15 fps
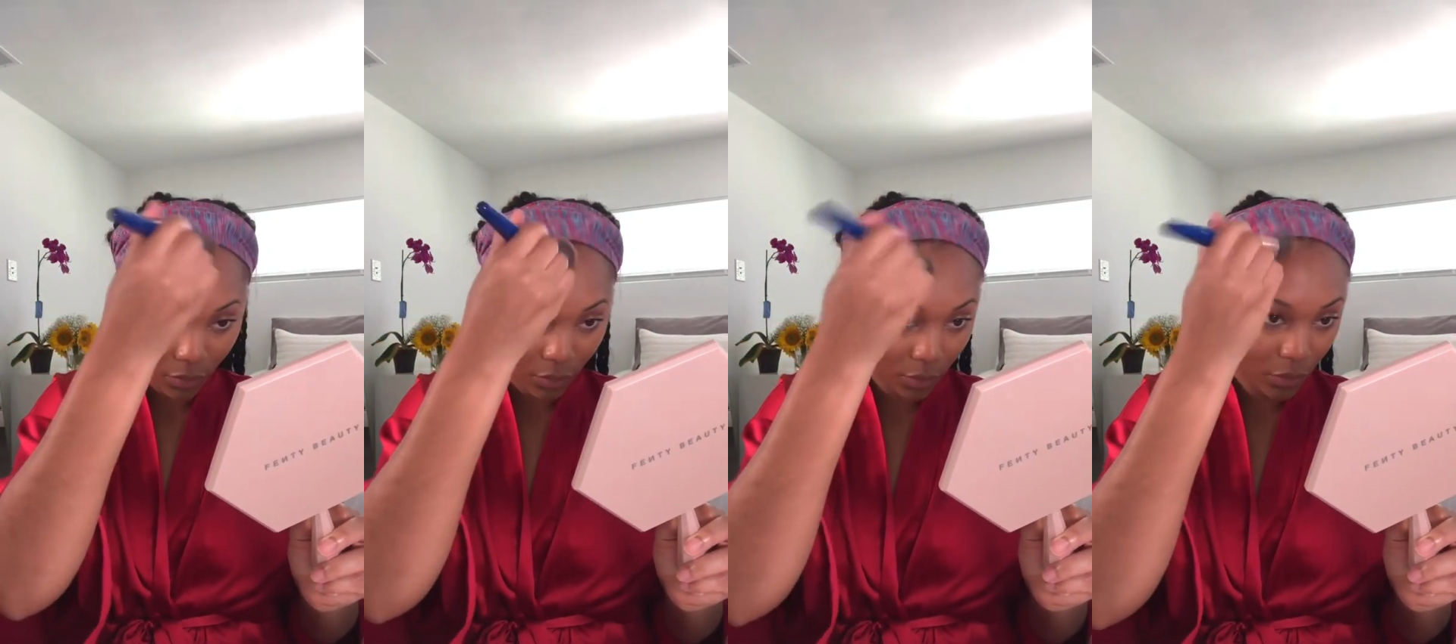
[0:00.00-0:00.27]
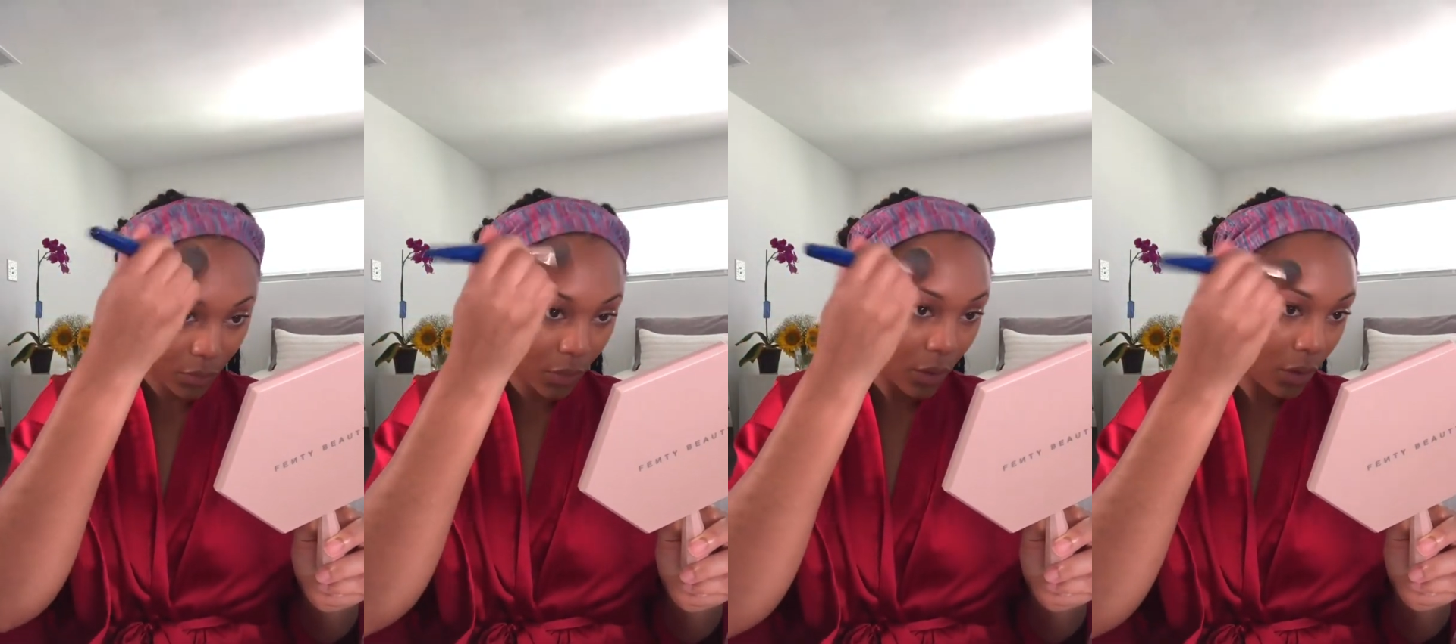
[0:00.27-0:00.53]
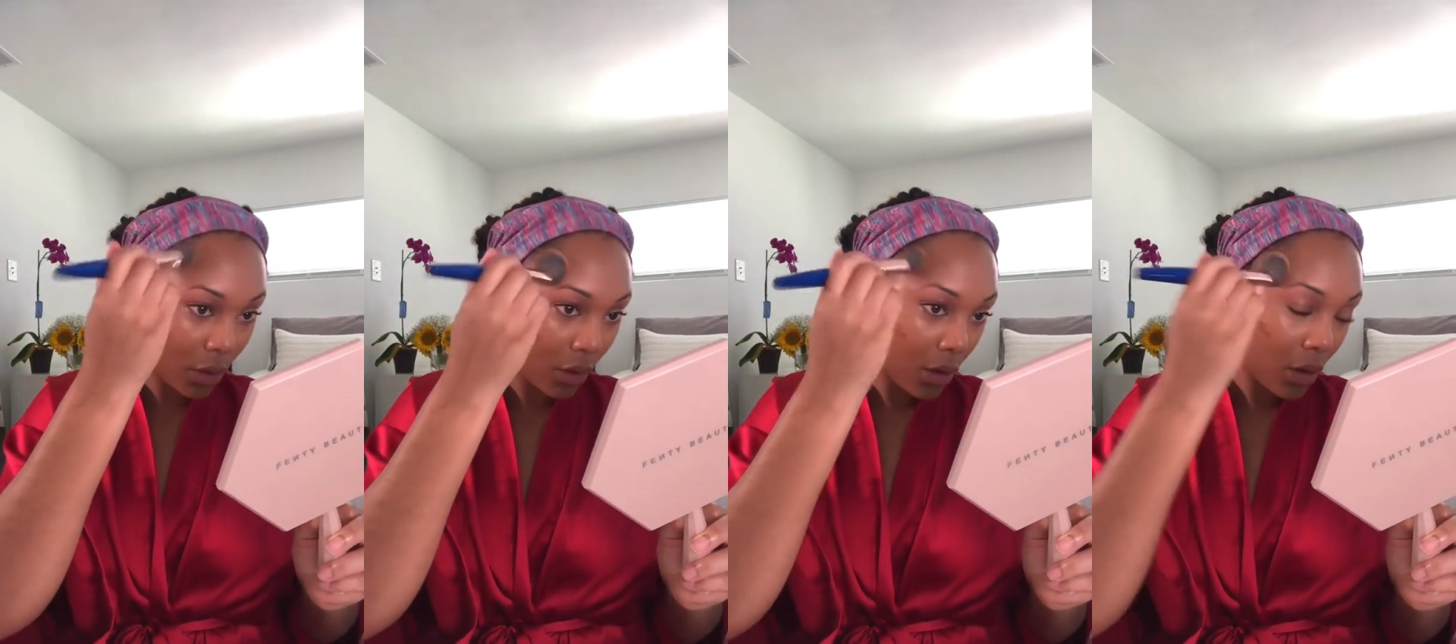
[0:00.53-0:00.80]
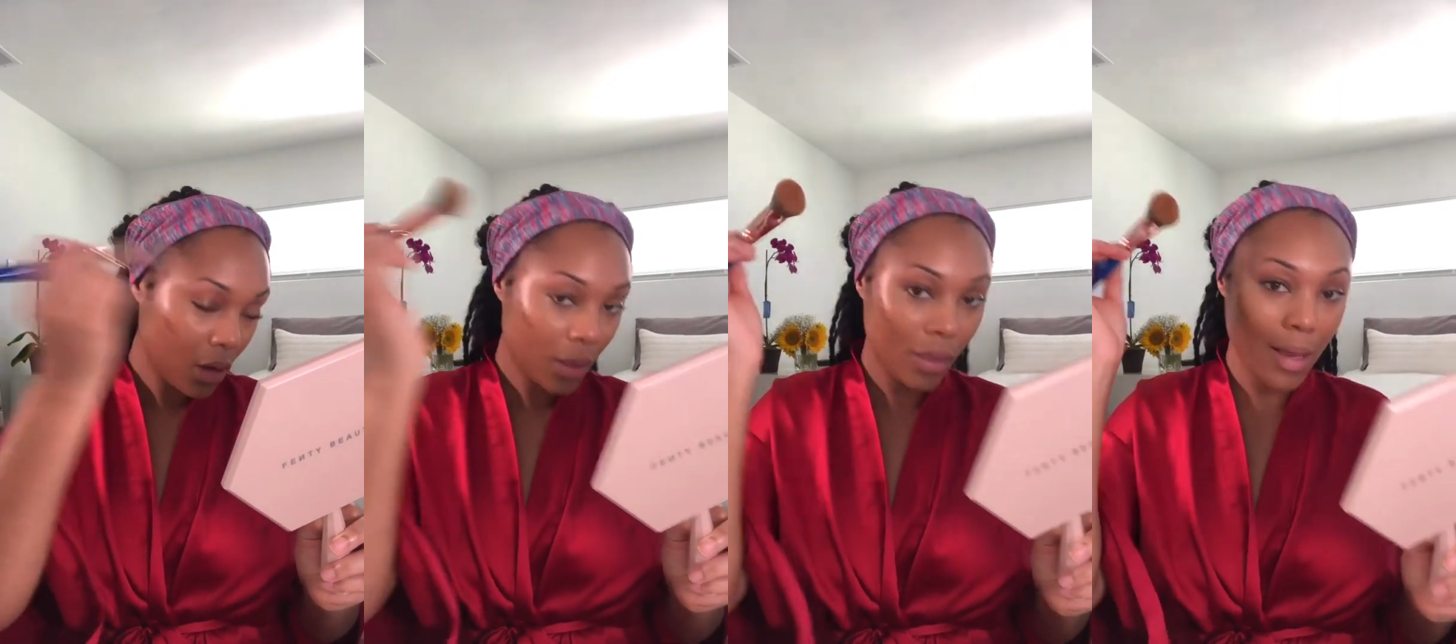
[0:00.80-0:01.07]
Now,
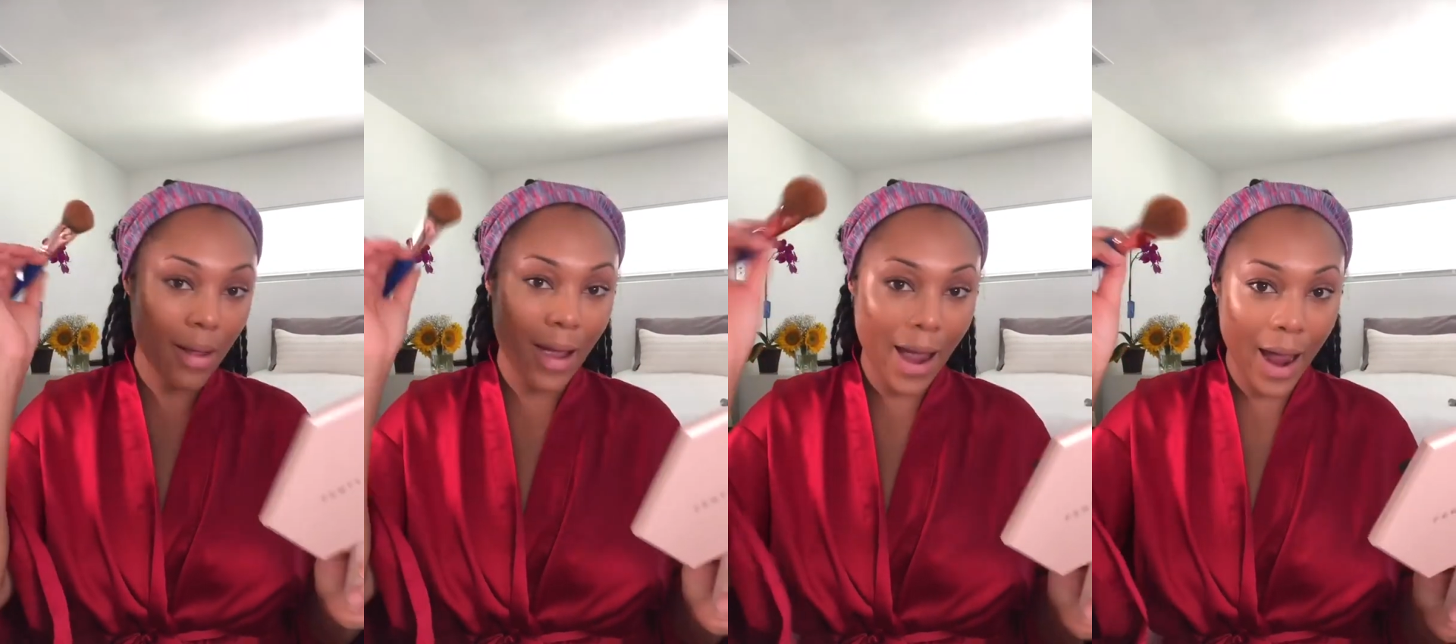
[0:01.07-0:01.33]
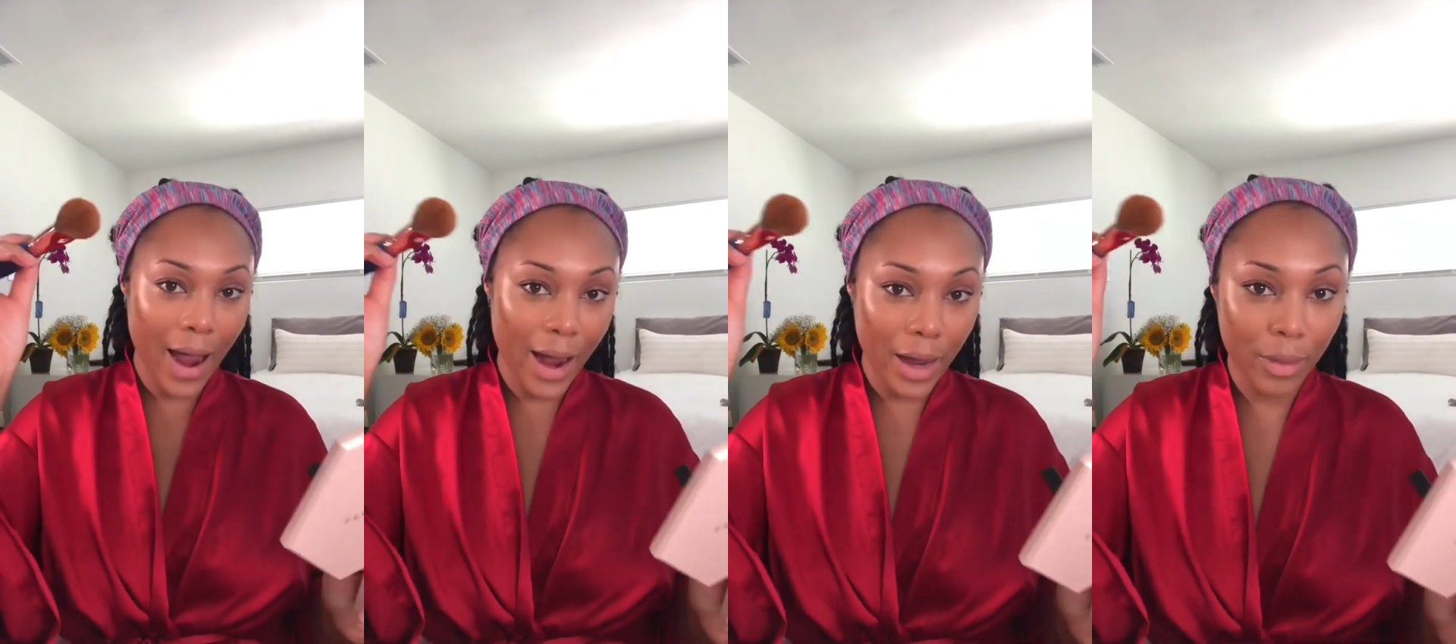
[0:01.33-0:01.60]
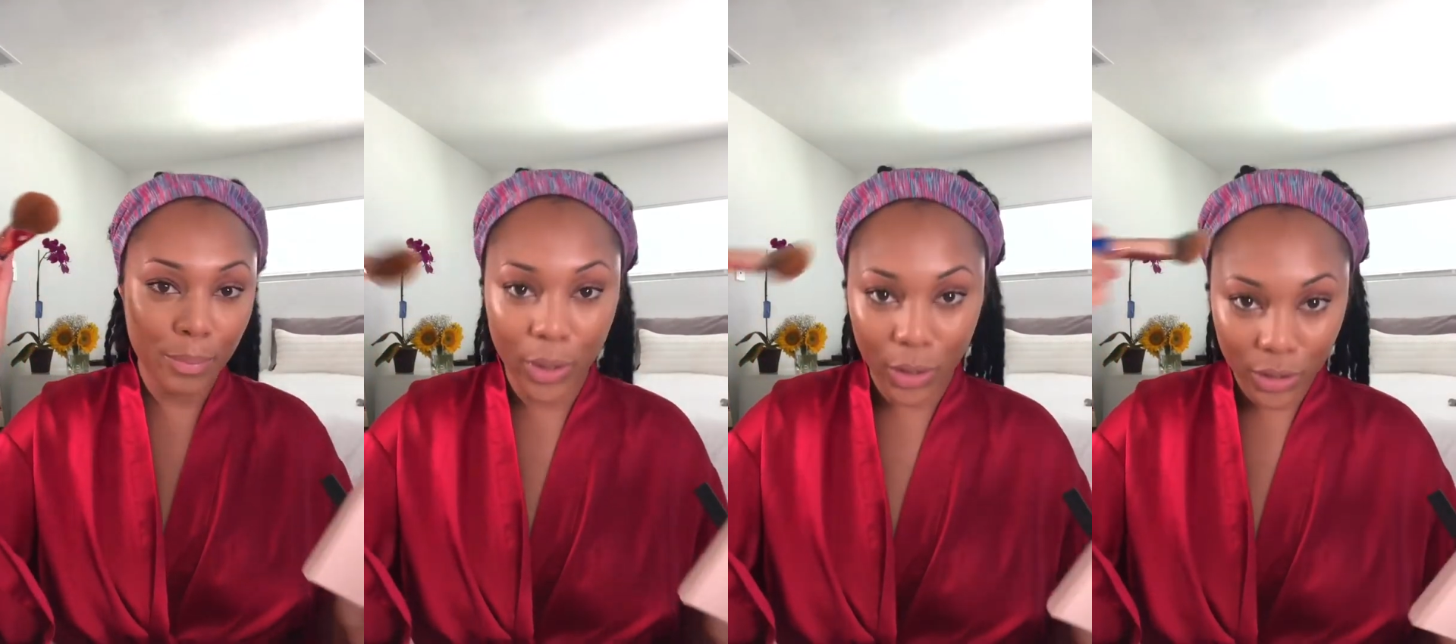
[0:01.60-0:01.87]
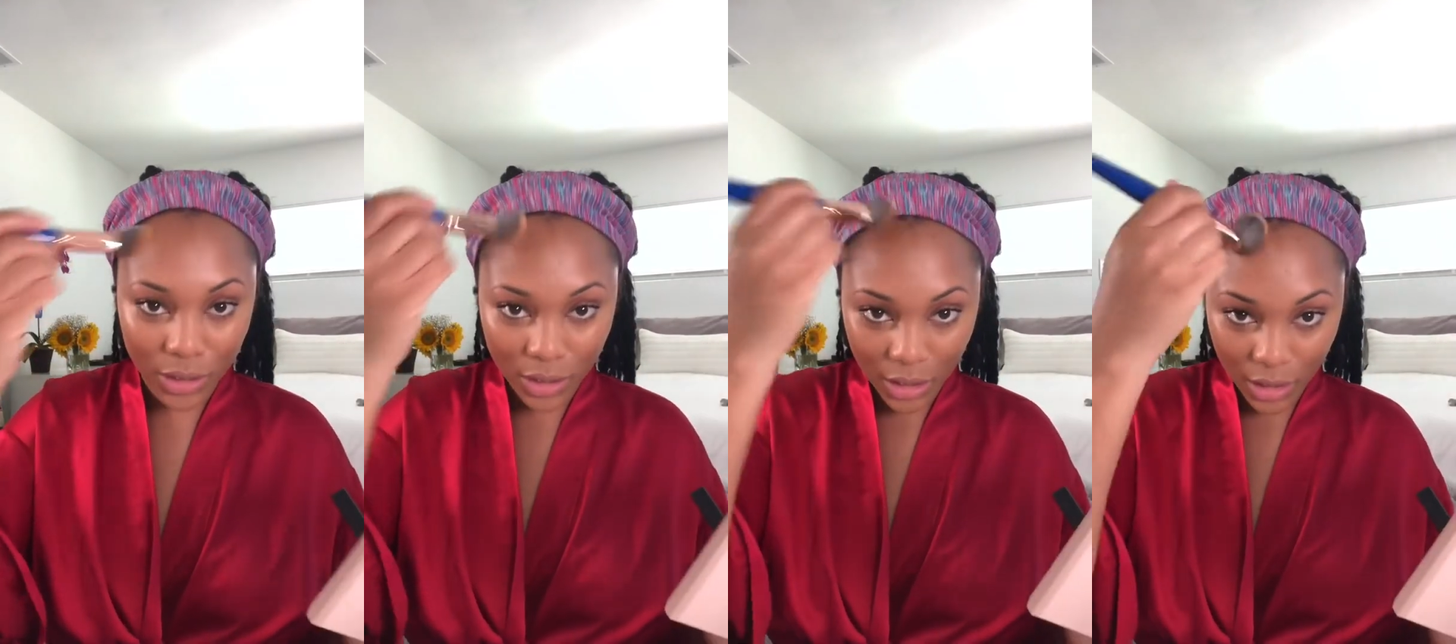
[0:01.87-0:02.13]
I personally like to
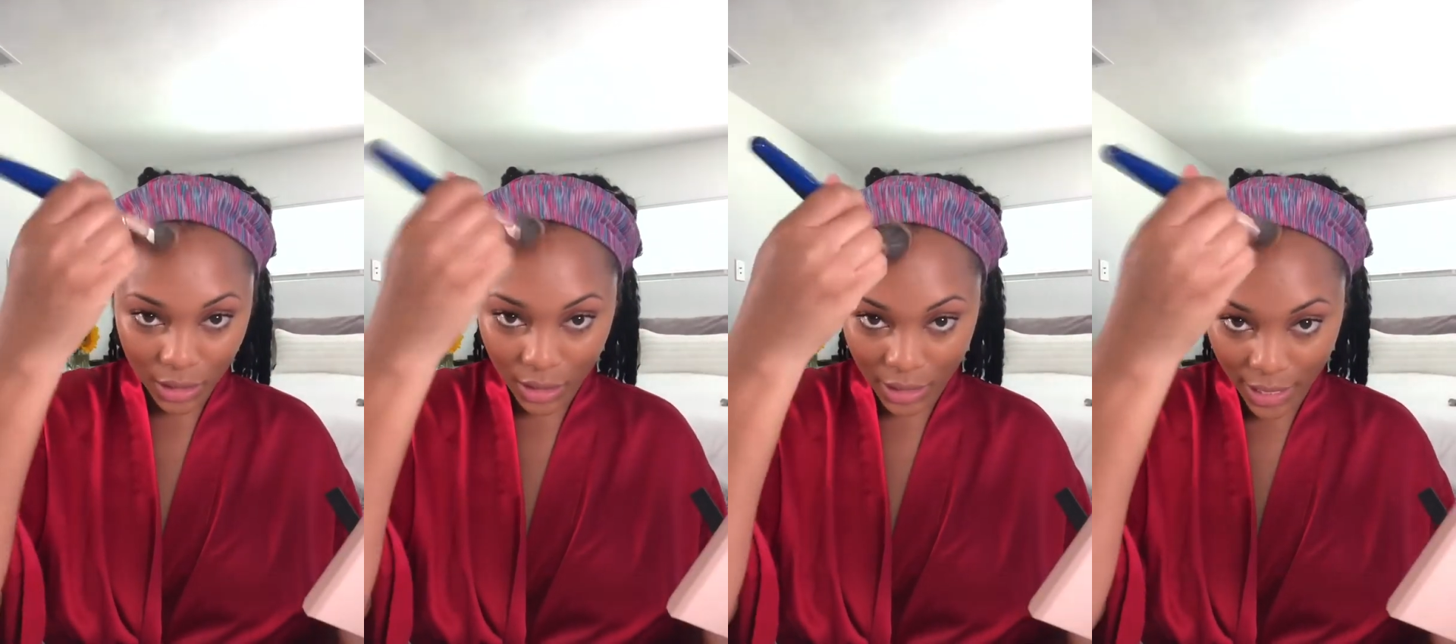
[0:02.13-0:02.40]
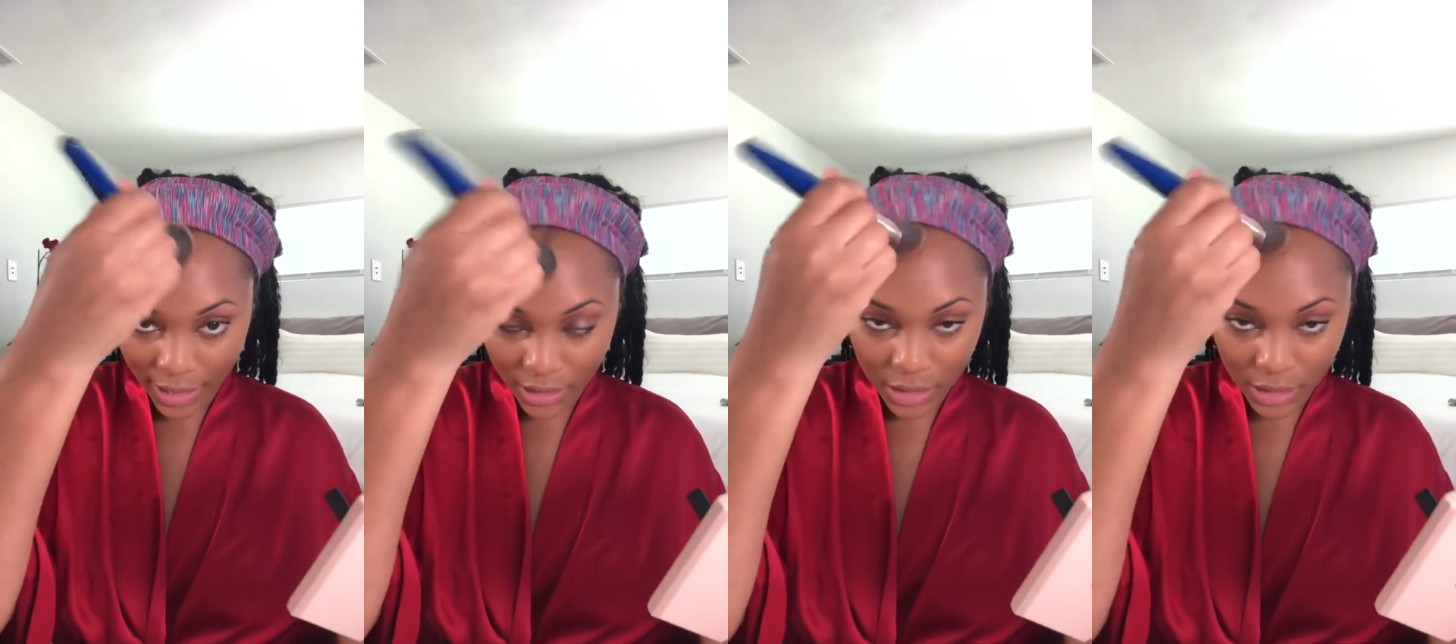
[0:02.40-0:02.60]
bring